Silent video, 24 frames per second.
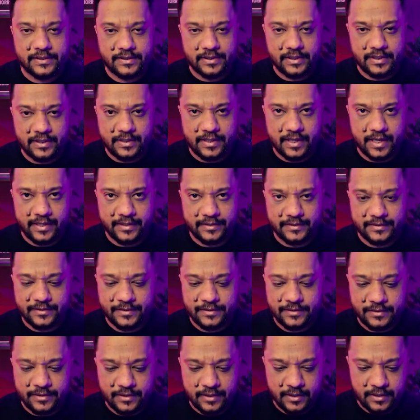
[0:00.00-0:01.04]

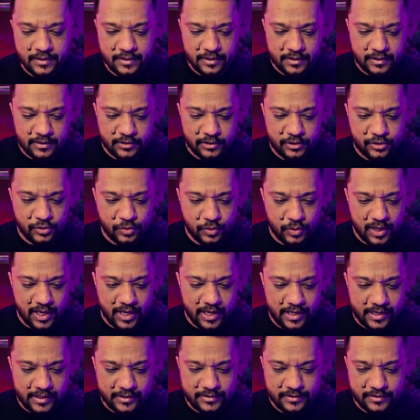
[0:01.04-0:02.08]
Seedance. So
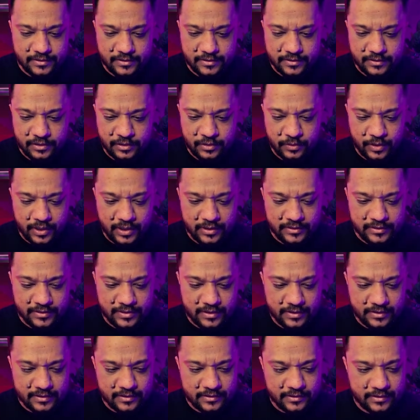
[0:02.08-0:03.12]
as you can
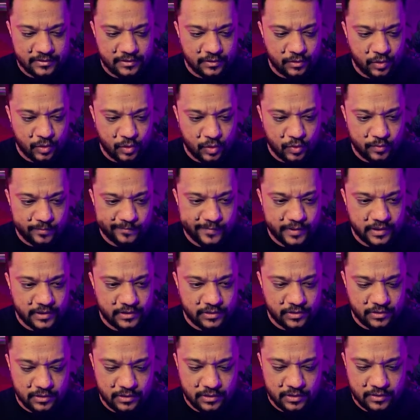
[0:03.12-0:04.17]
see, this is a
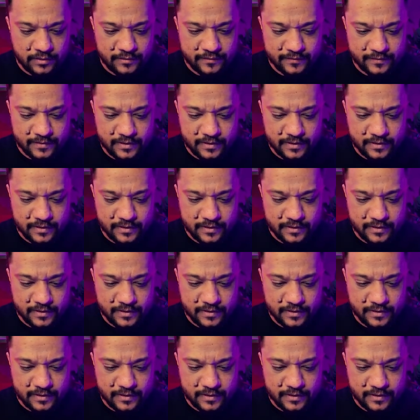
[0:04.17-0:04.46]
homepage of